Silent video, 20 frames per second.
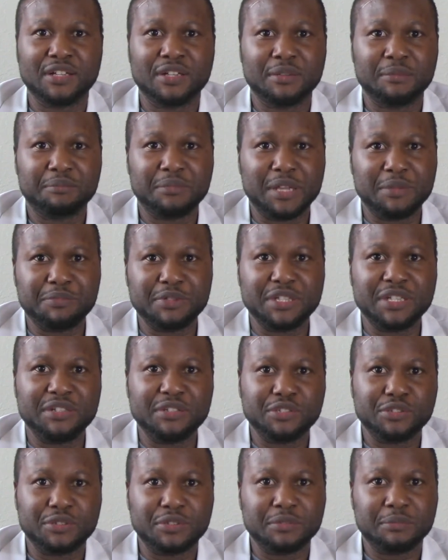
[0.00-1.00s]

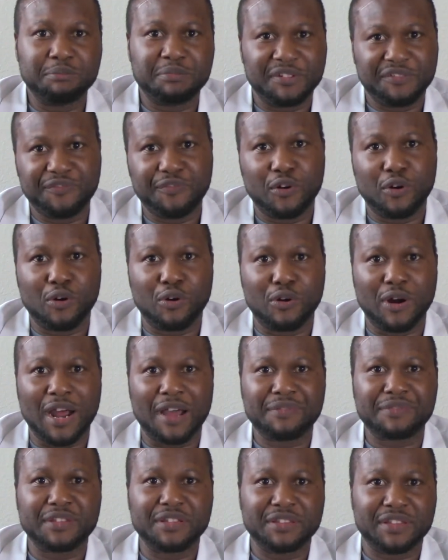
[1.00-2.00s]
maybe before or
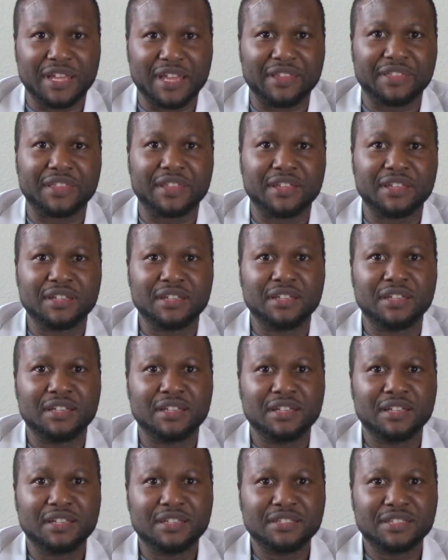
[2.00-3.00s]
after death,
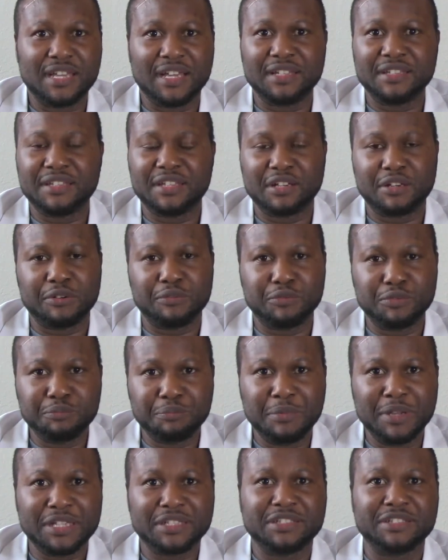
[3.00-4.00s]
then they won't
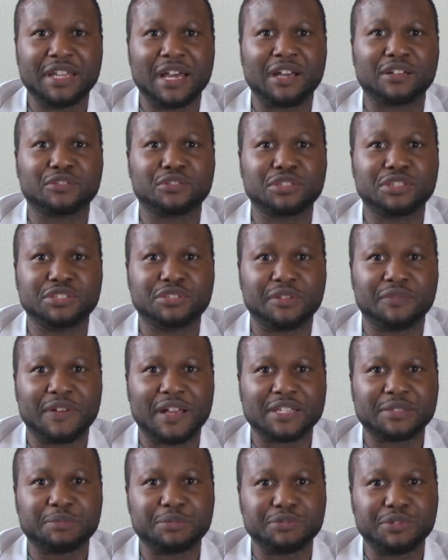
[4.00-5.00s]
make the diagnosis of
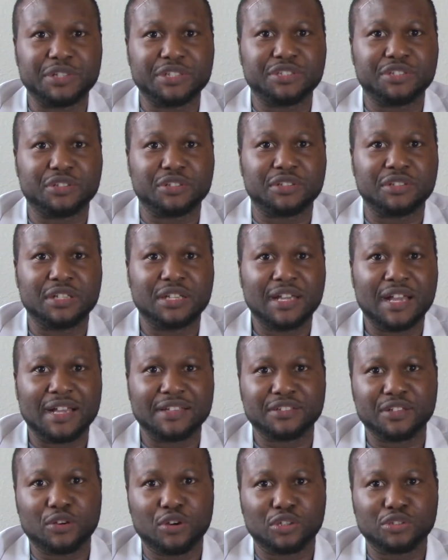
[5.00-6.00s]
aspiration as
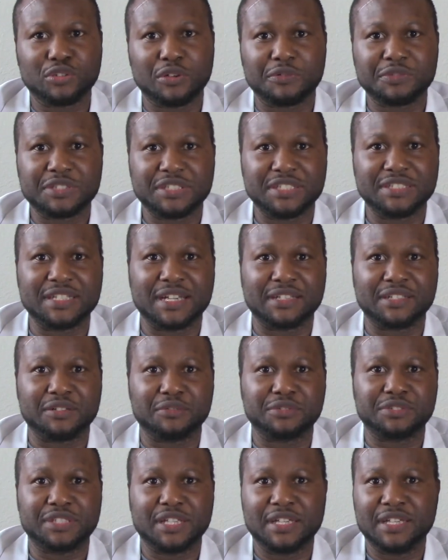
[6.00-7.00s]
a cause of SIDS, and they
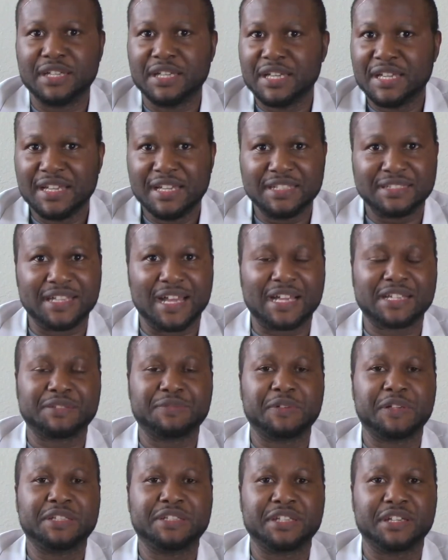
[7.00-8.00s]
will say it's
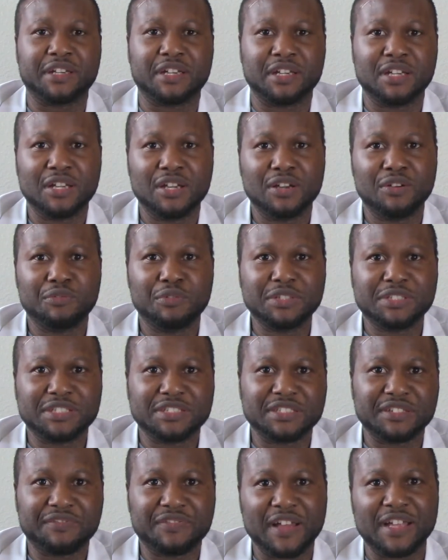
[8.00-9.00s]
asphyxia, which is
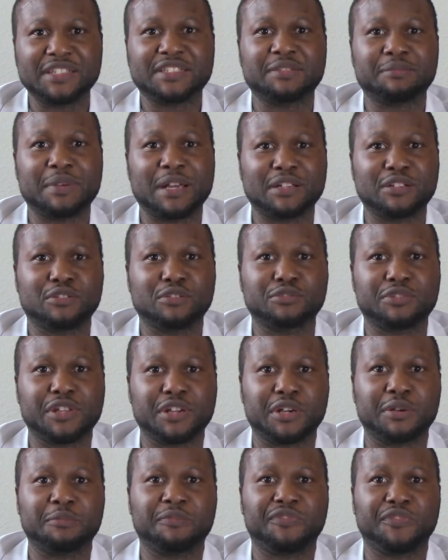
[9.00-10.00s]
the fancy medical
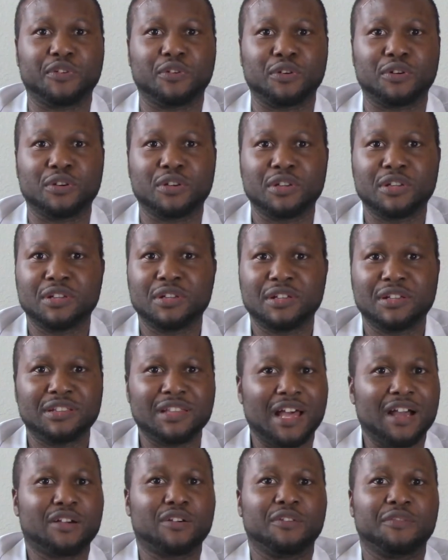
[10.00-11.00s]
term for
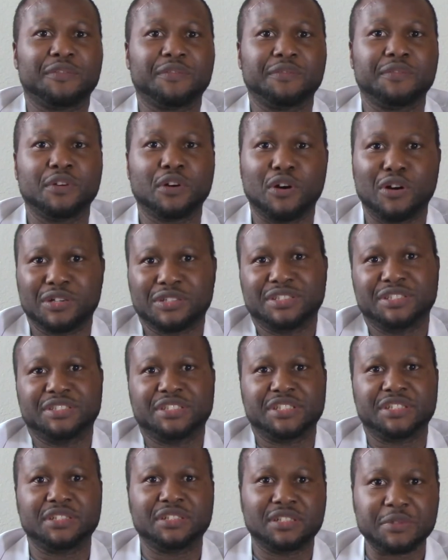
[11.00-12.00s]
lack of
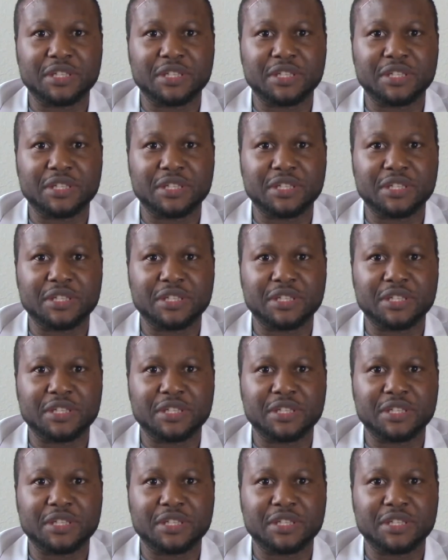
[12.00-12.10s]
oxygen.